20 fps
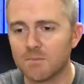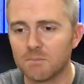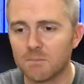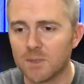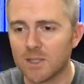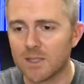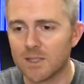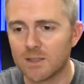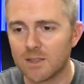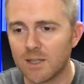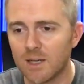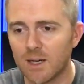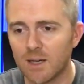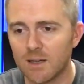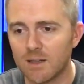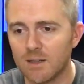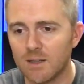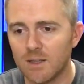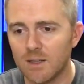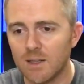But yeah, you
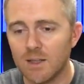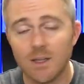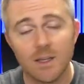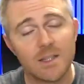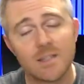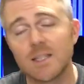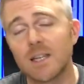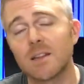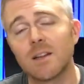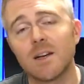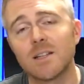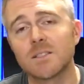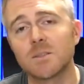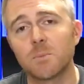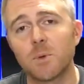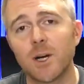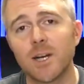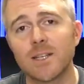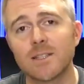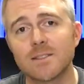take lots of
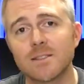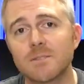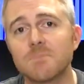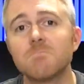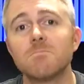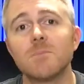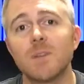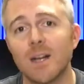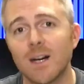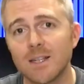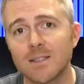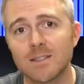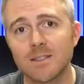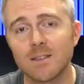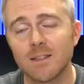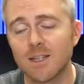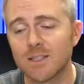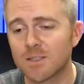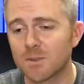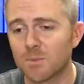breaks, lots and
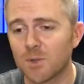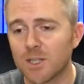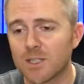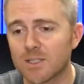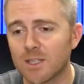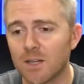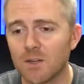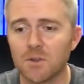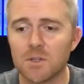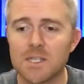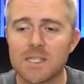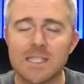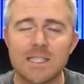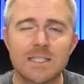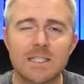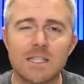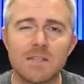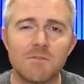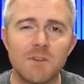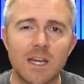lots of breaks. I know the
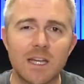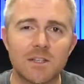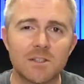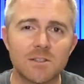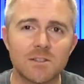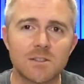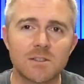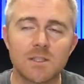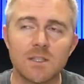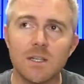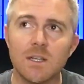Disney Vaders.